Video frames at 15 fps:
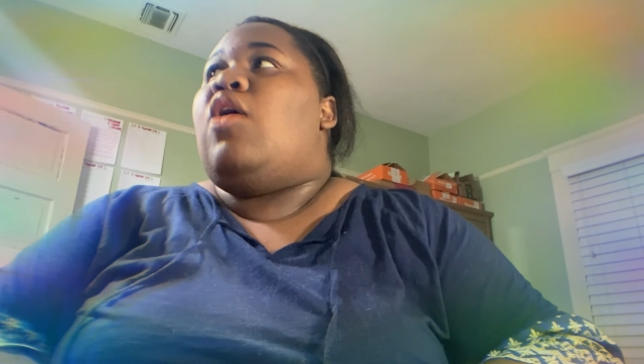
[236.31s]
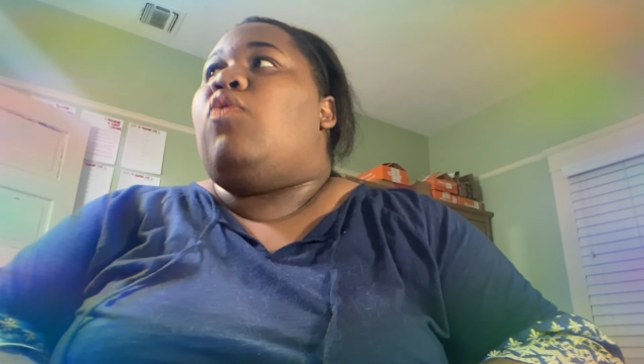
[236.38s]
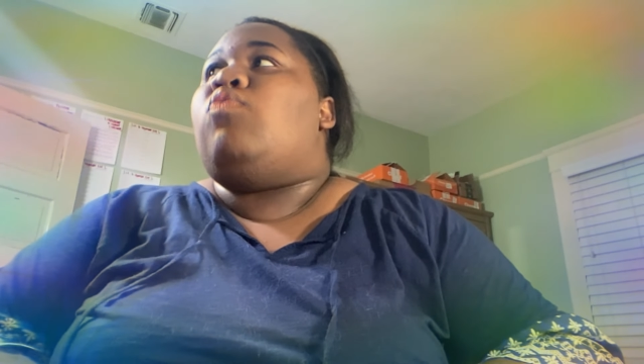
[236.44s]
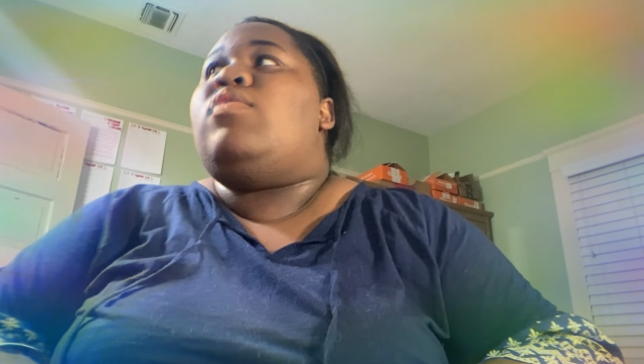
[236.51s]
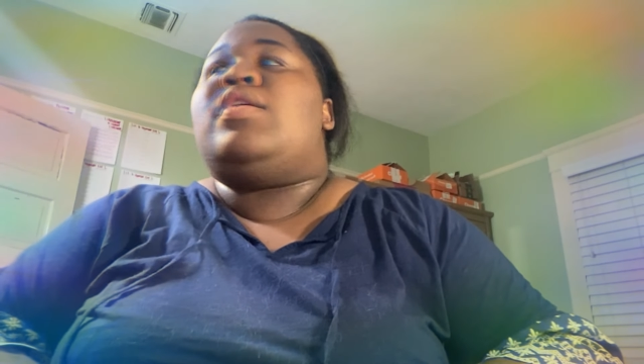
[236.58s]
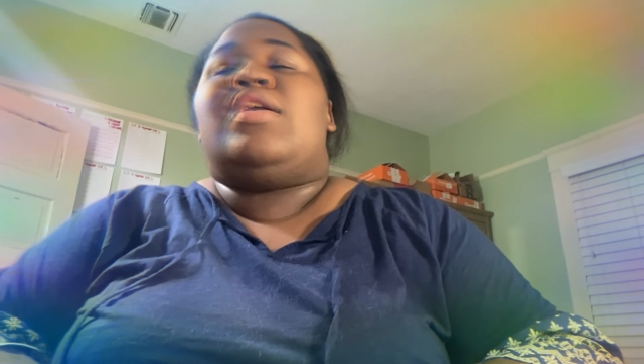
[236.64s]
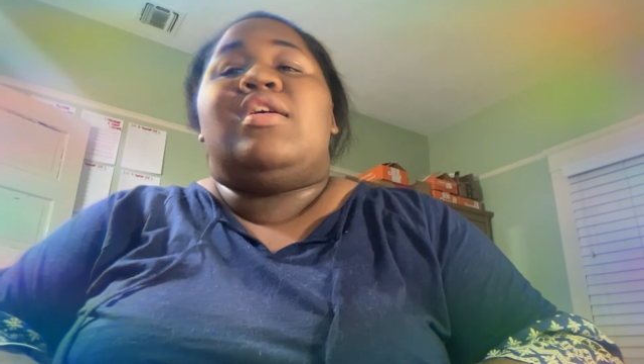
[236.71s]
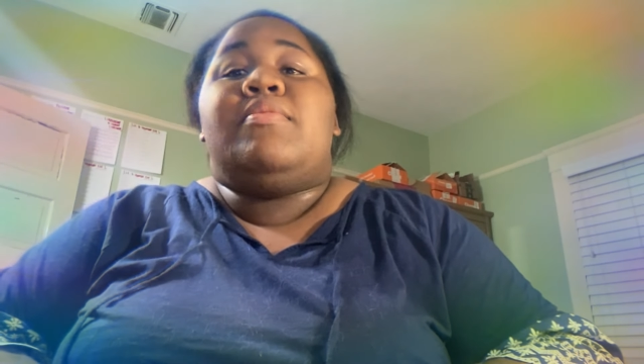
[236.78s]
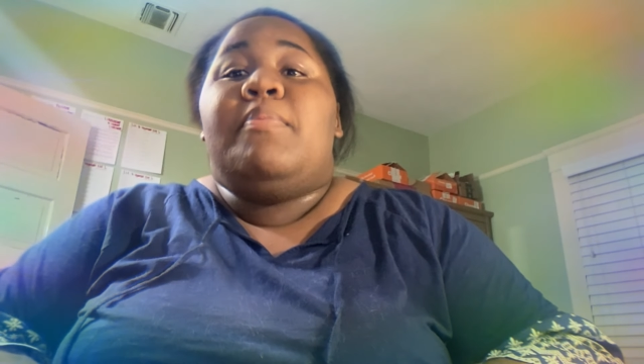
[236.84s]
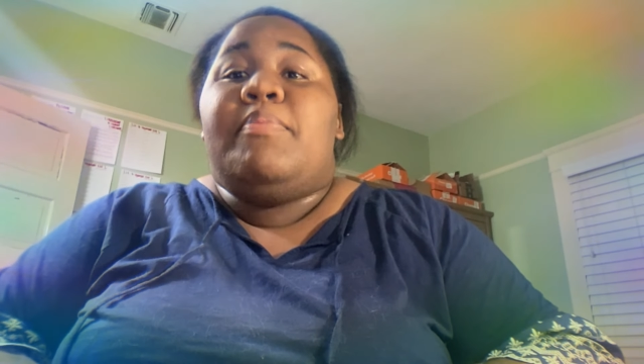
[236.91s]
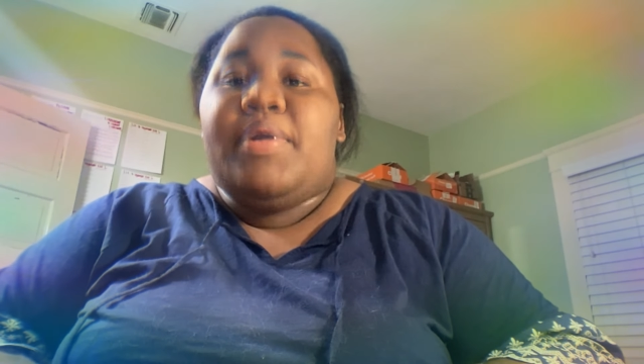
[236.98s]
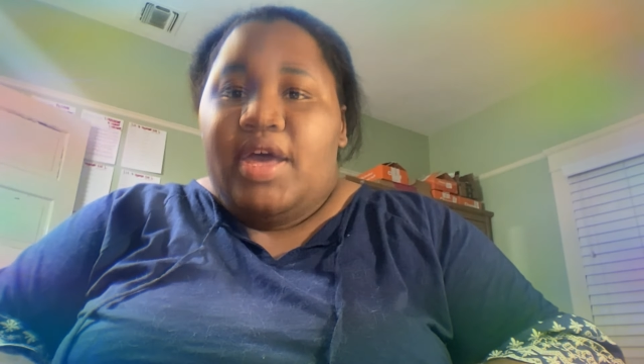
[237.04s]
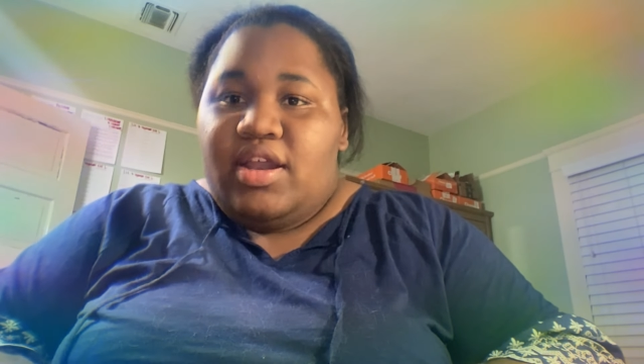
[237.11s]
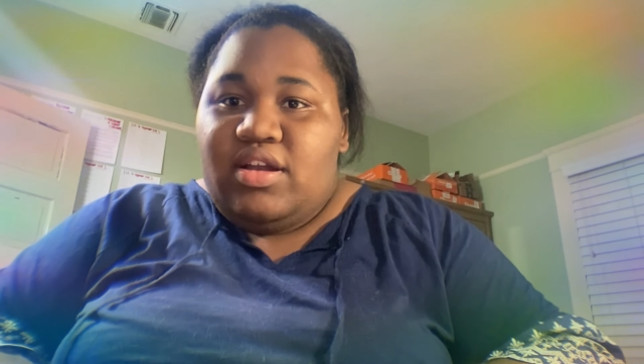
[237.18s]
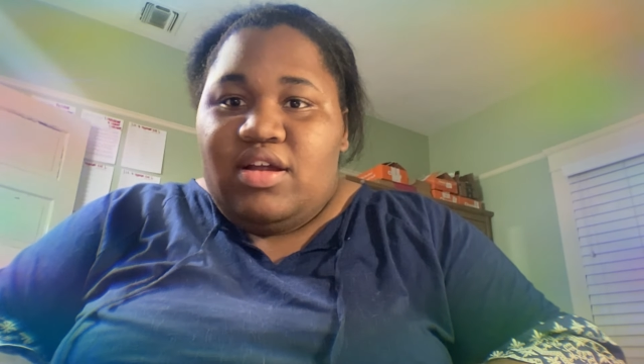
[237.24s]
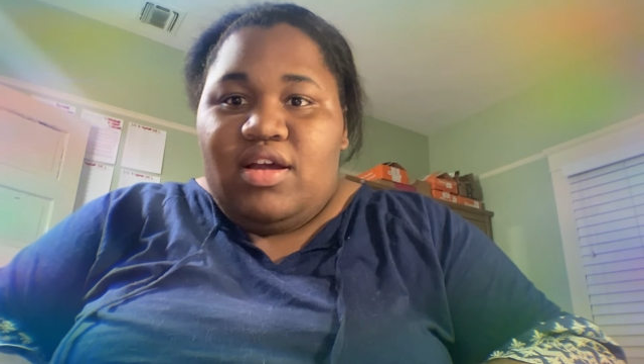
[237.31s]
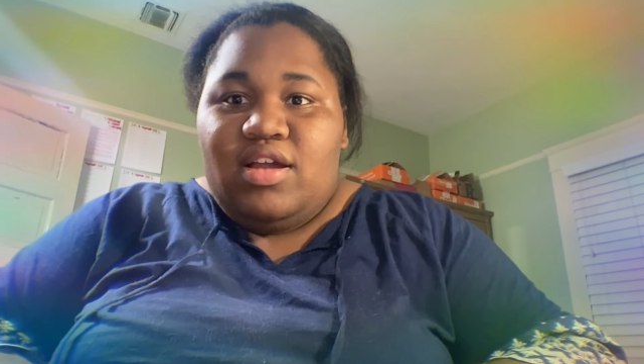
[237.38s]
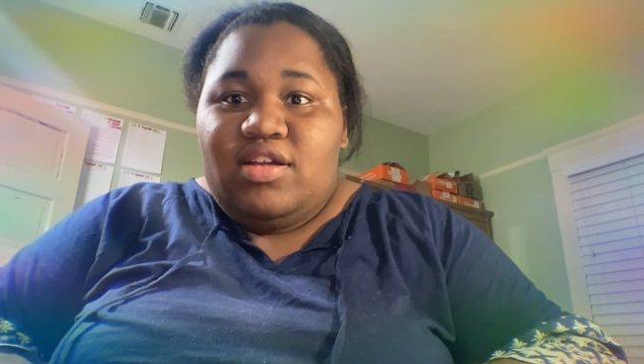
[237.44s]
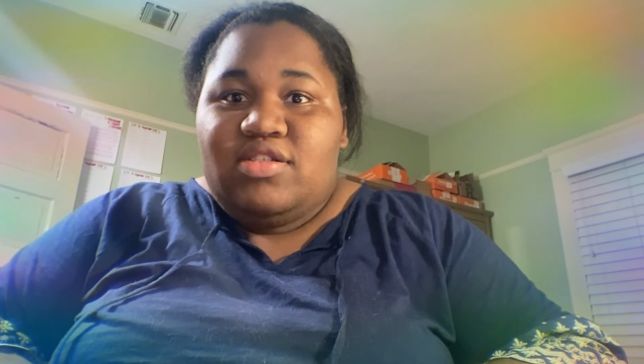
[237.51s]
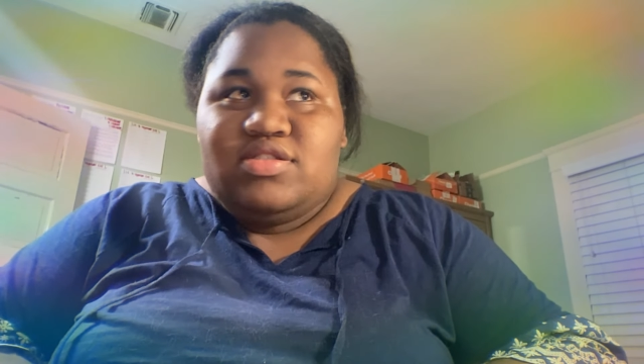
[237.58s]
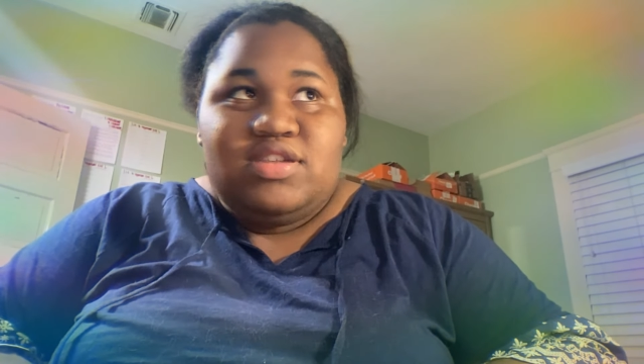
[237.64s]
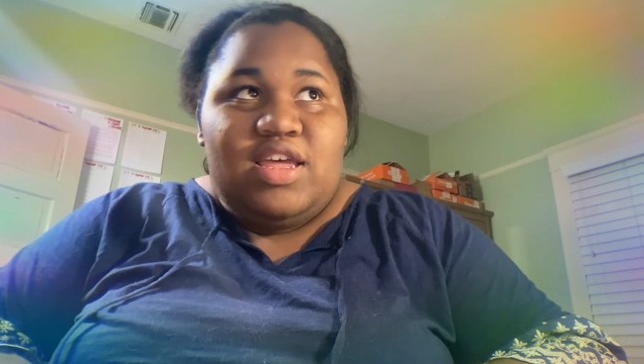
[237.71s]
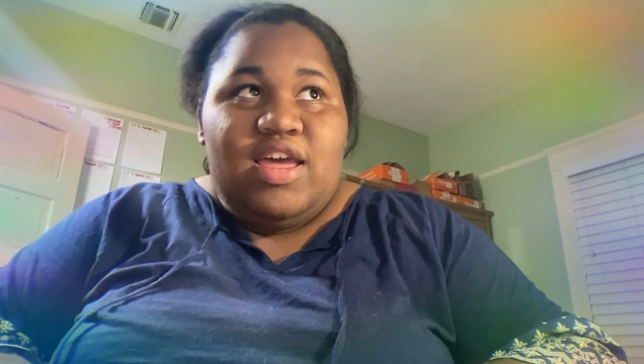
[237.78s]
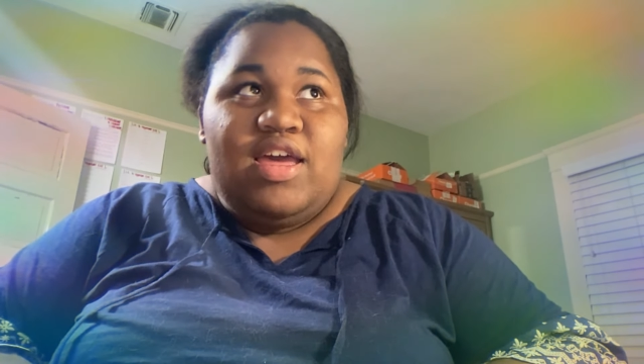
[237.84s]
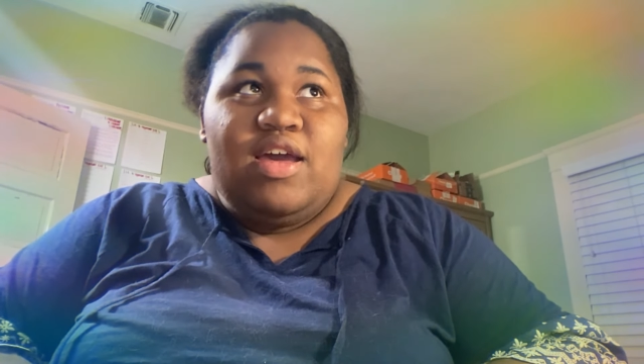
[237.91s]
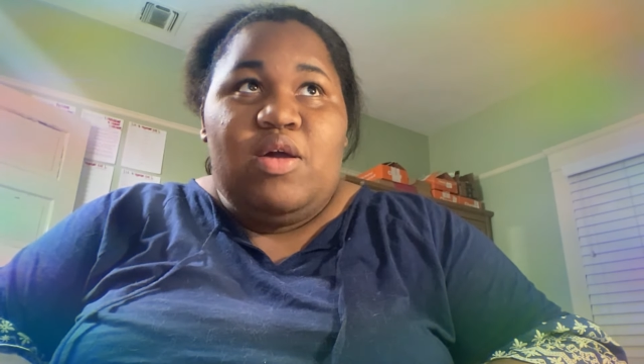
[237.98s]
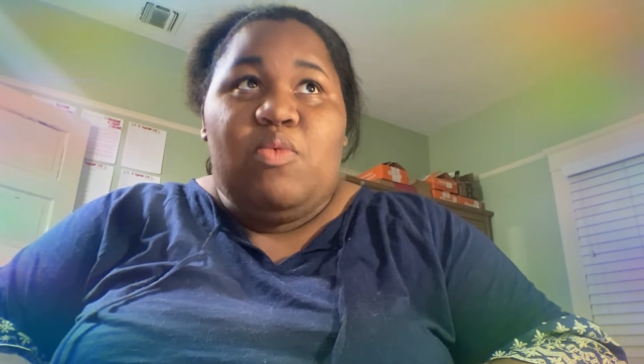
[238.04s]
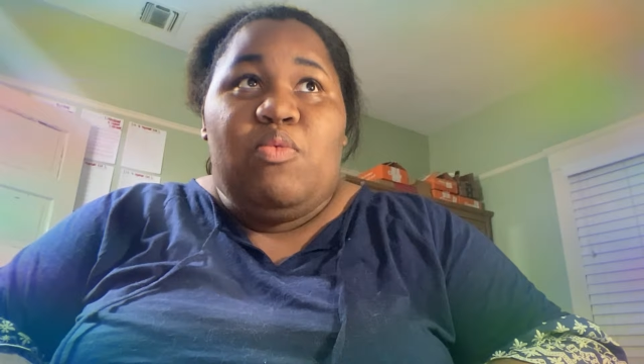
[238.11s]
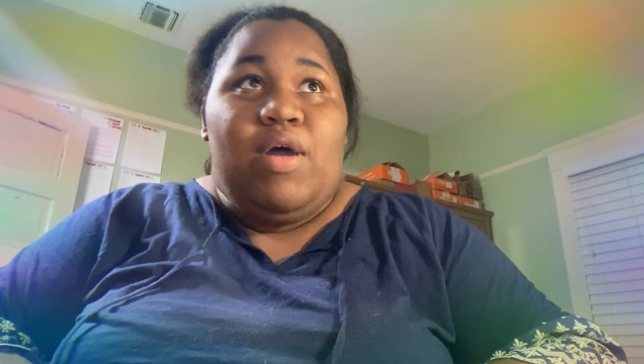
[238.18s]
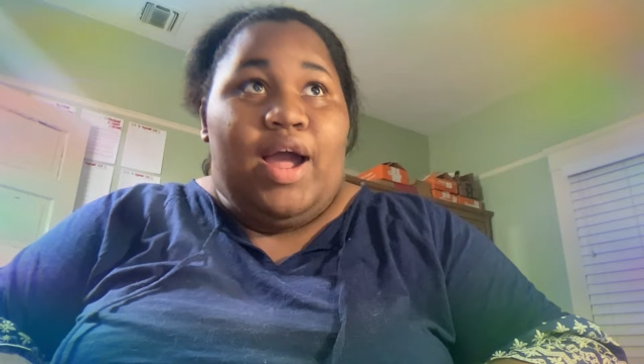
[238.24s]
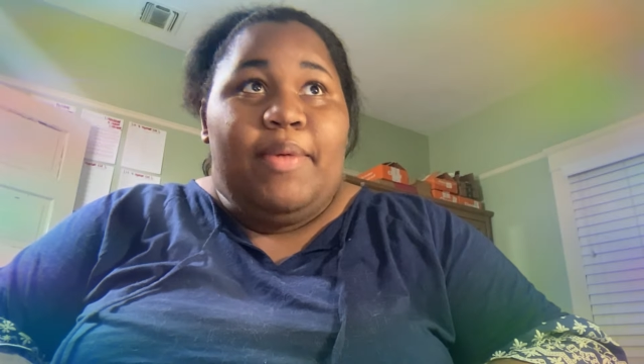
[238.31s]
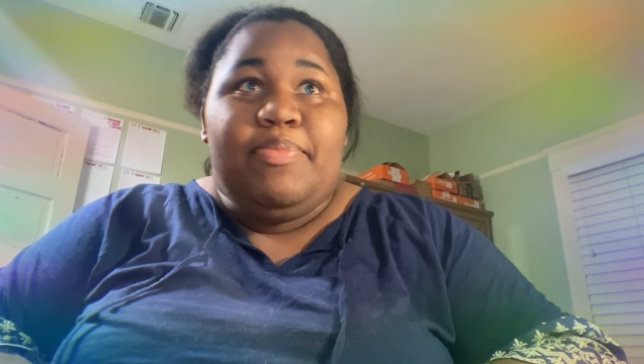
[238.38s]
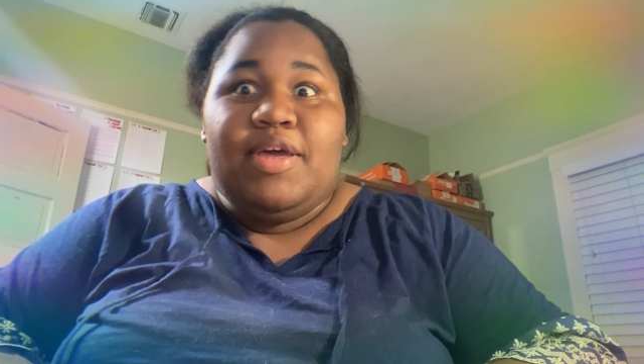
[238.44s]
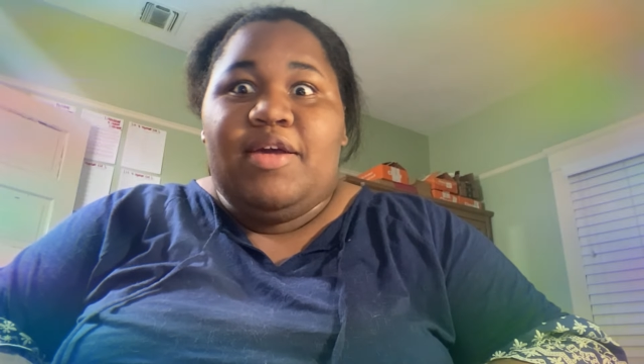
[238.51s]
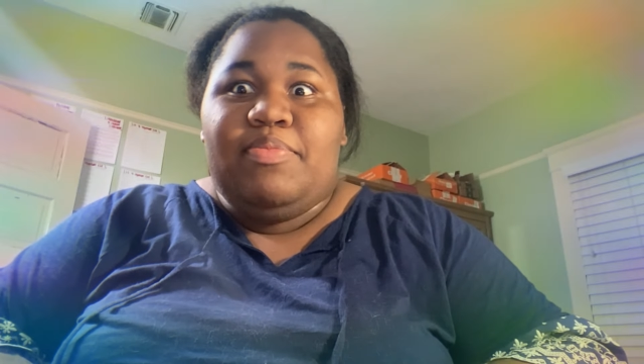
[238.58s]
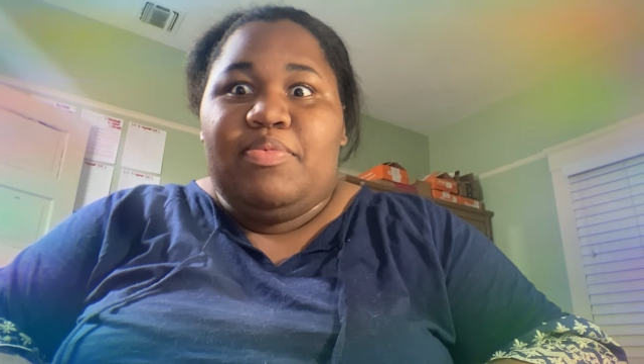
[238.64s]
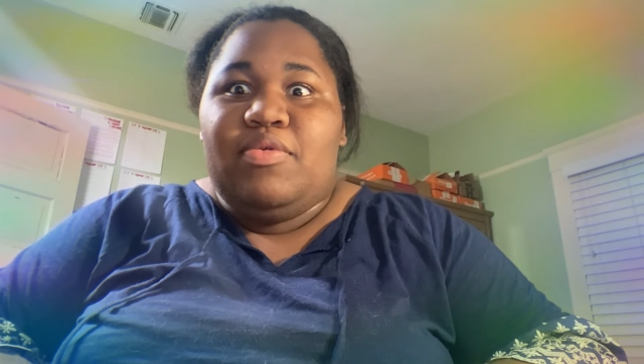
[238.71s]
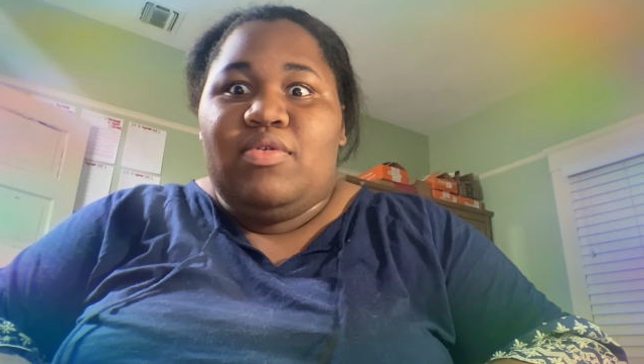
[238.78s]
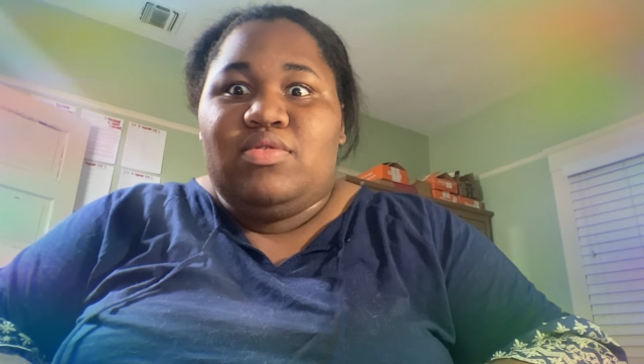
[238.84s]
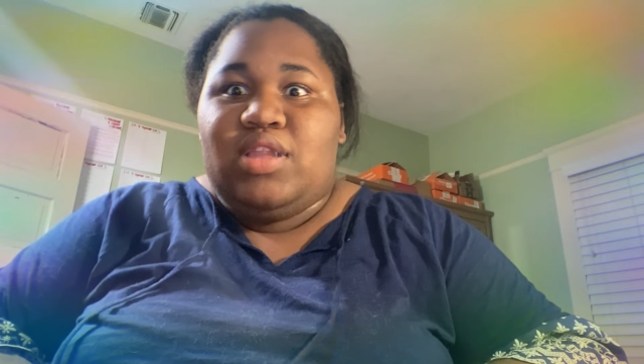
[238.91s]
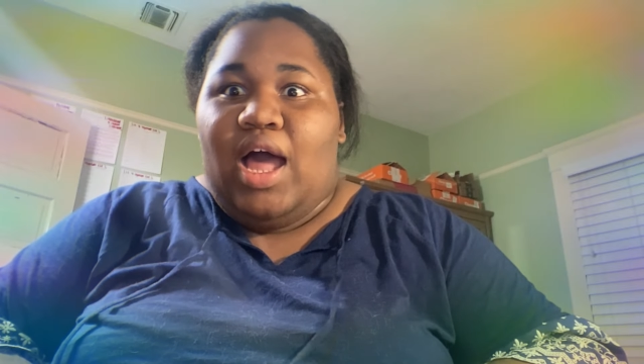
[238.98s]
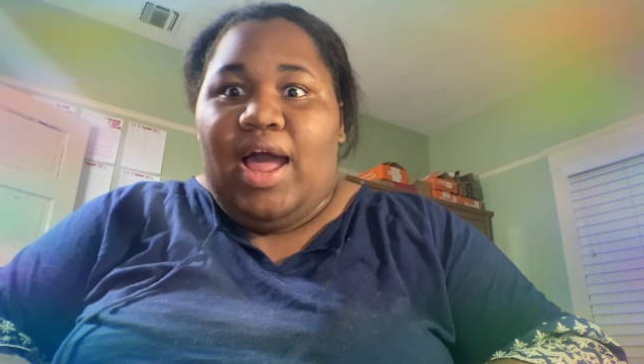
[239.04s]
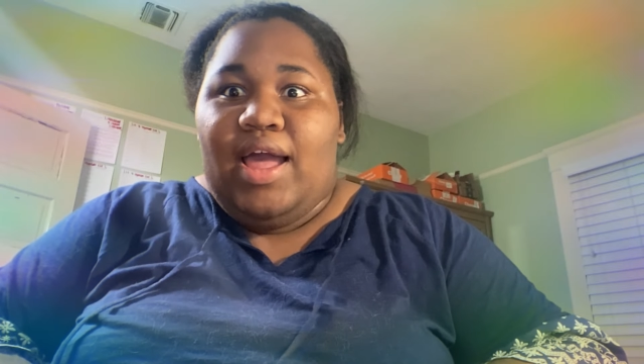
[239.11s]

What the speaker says: we can better understand why people